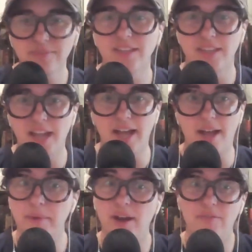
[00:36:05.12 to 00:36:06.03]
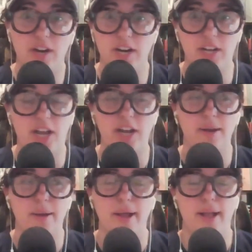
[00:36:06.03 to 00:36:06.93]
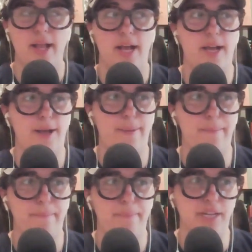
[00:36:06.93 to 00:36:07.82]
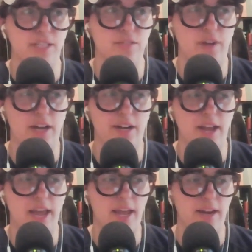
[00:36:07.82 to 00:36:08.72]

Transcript: Yeah, I'm not very good, but it's fun. And